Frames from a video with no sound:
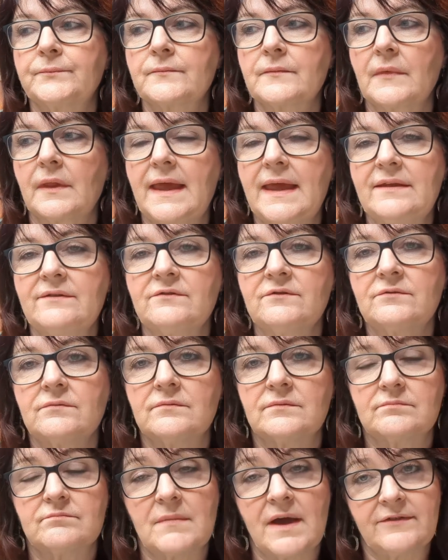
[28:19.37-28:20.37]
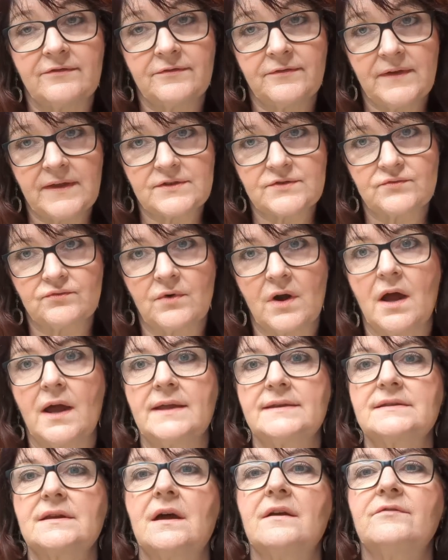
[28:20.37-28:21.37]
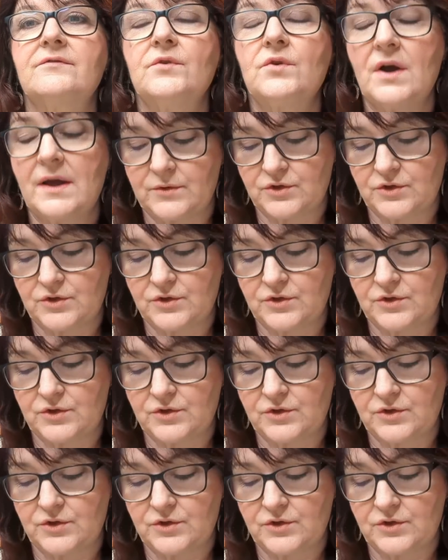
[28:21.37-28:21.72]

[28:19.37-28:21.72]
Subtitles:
getting my fit right, I thought I